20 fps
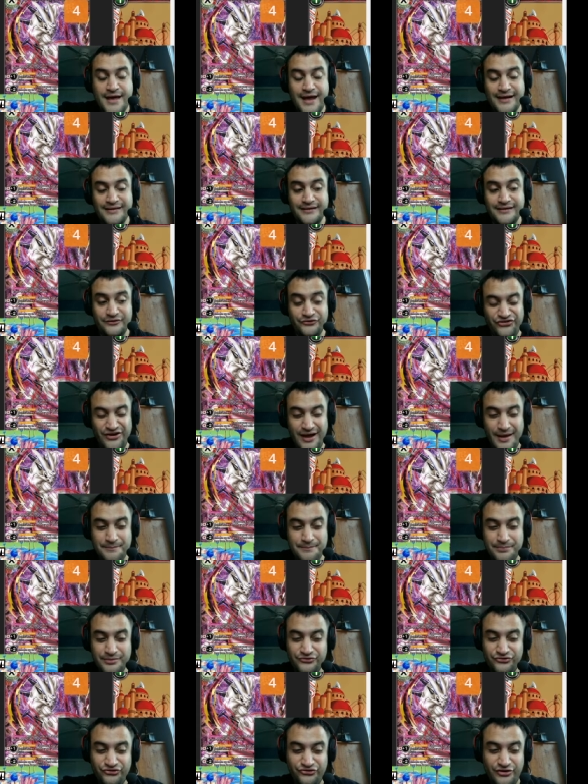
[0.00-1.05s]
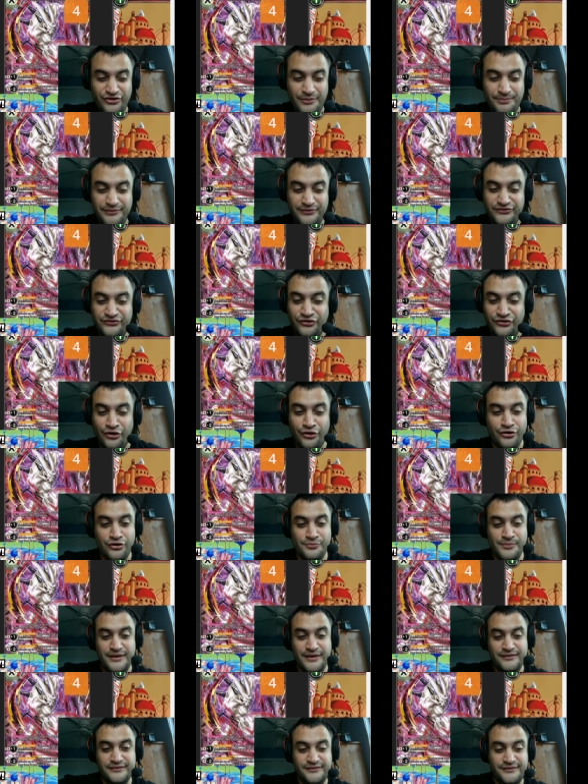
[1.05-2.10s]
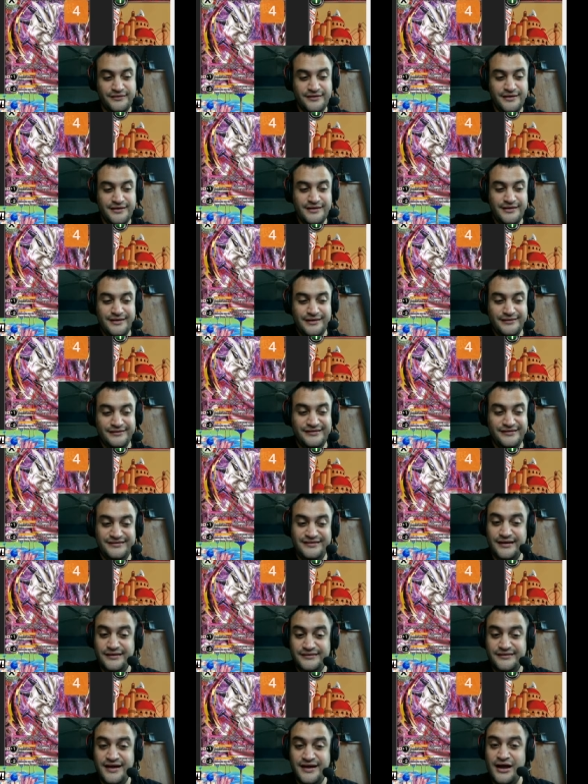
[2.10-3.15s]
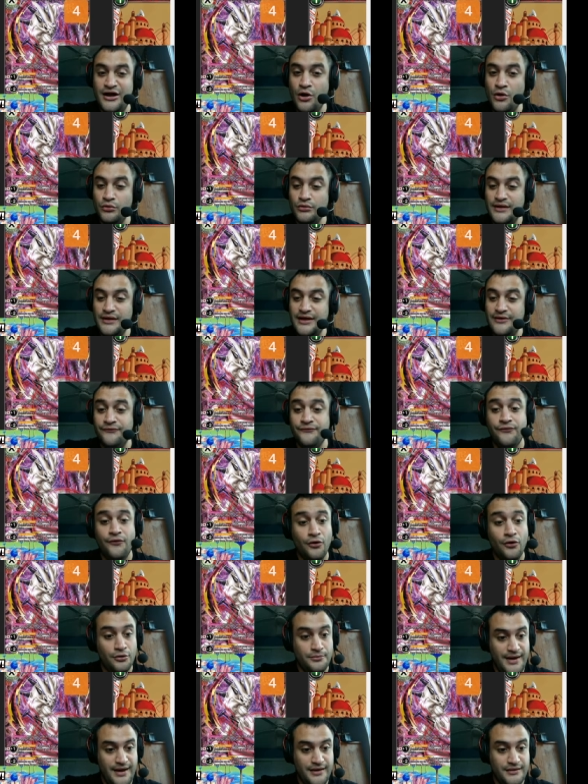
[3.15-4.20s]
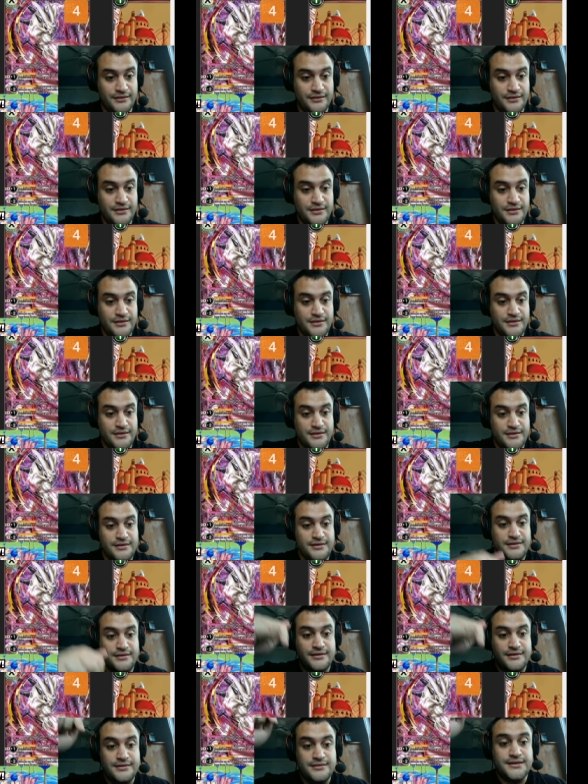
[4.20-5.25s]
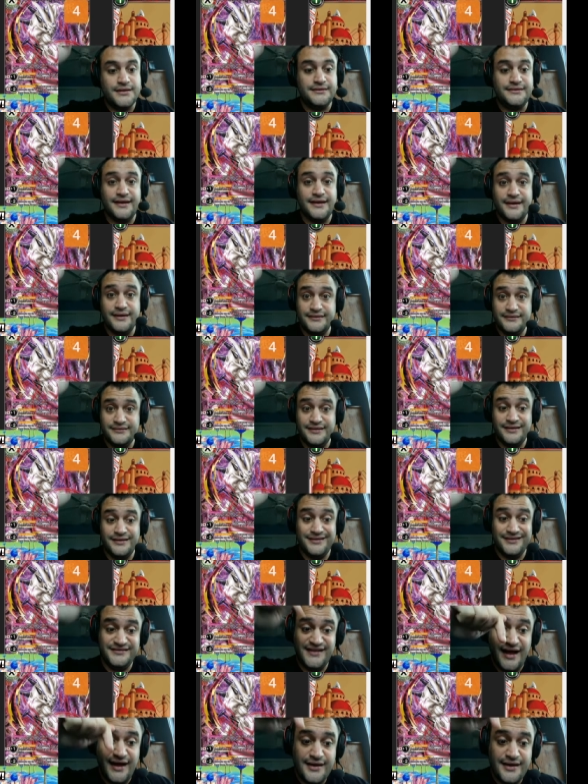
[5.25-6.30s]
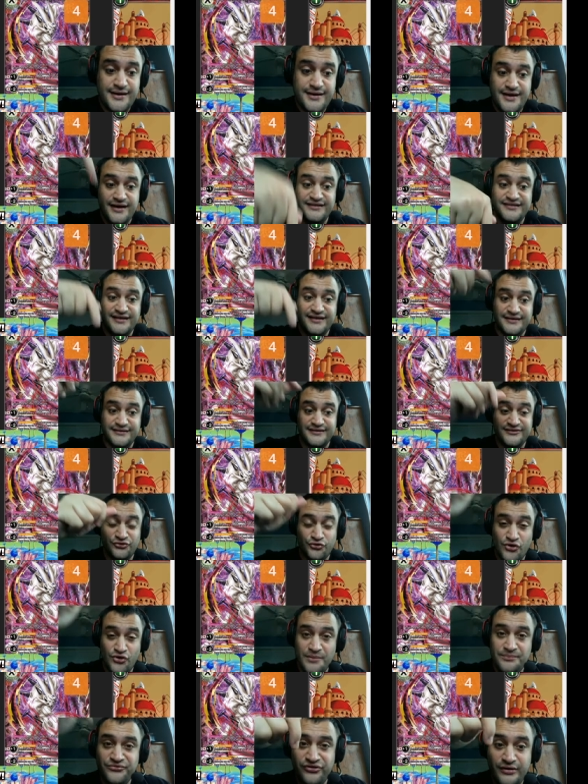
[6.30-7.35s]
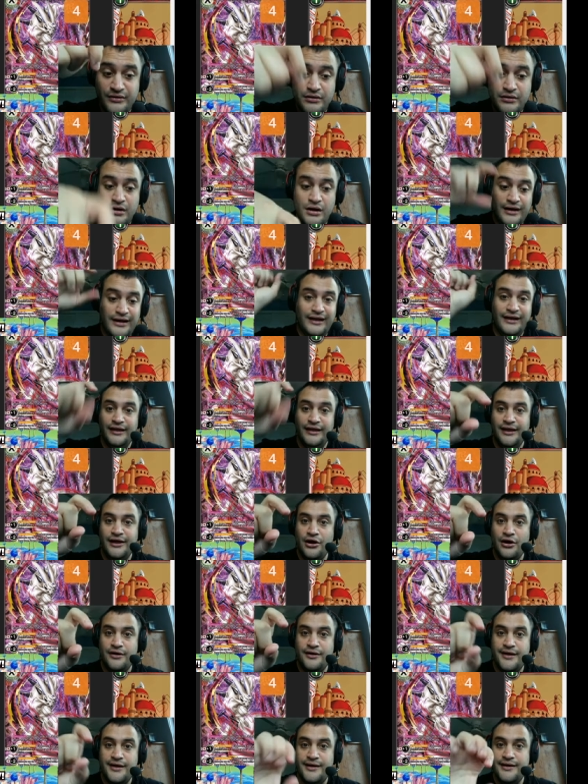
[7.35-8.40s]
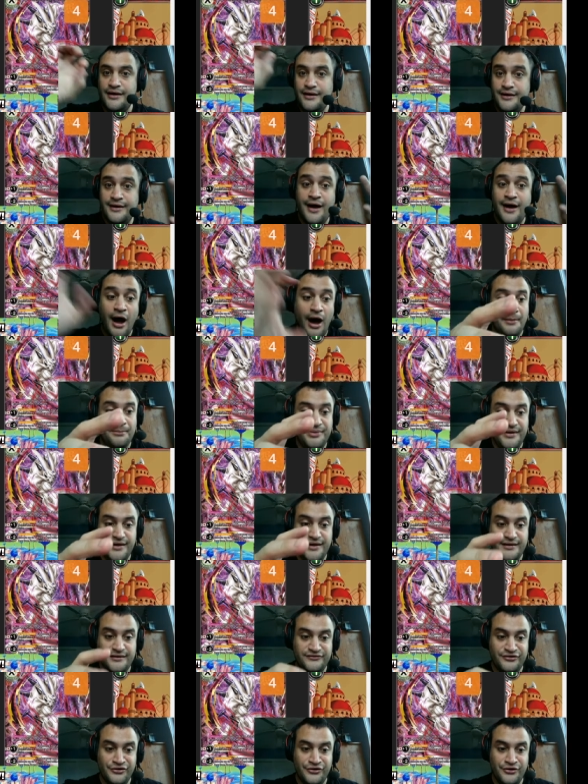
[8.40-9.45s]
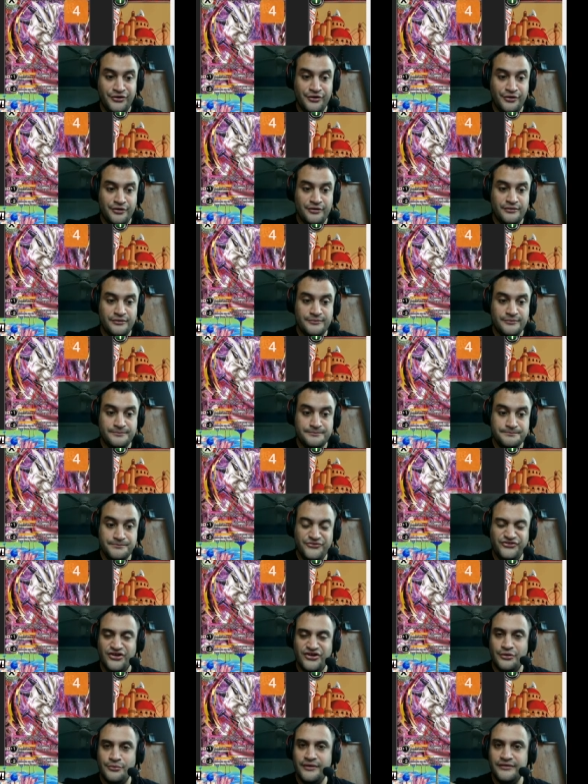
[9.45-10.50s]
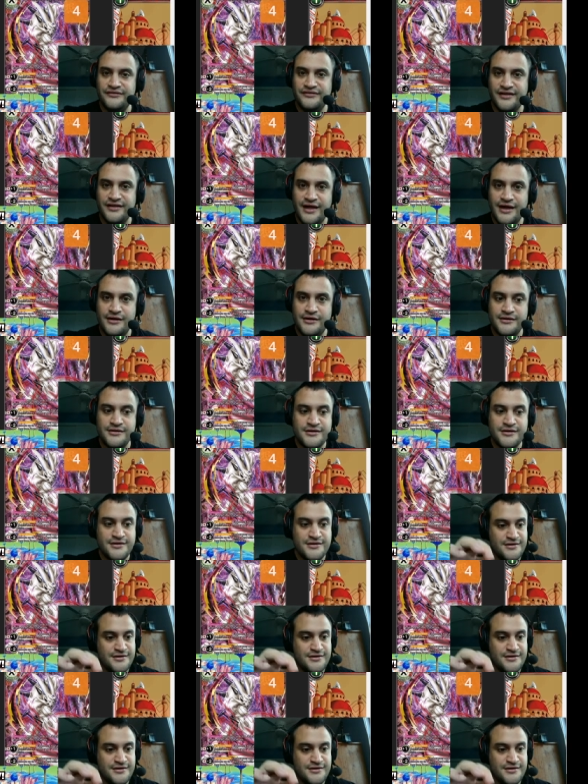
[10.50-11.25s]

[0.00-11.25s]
in the Championship Tournament Set 10 only format. The deck is in the description. Click on it, copy it to your Shenron's lair,